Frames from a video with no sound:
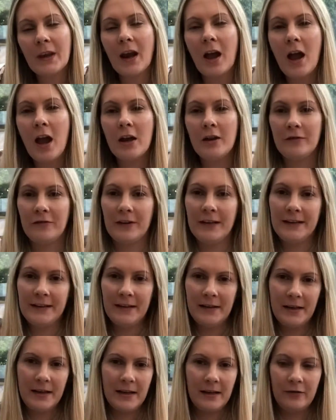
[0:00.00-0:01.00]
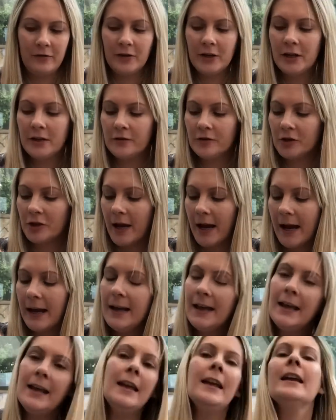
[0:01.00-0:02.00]
hopefully in the near future,
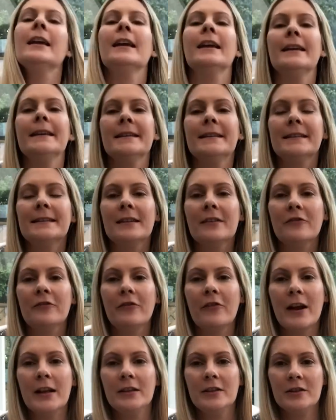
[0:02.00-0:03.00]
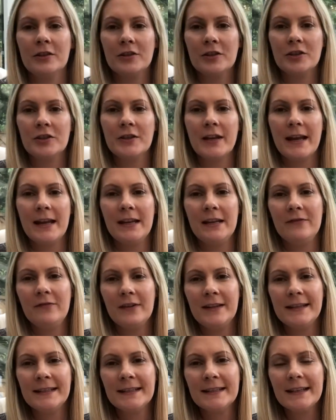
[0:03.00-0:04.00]
is the French
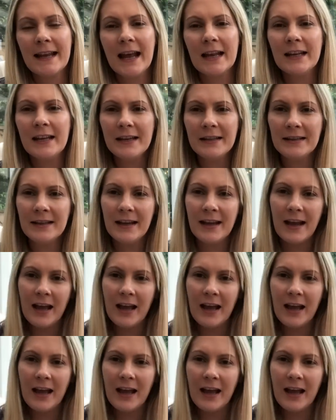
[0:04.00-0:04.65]
Navy Stellan.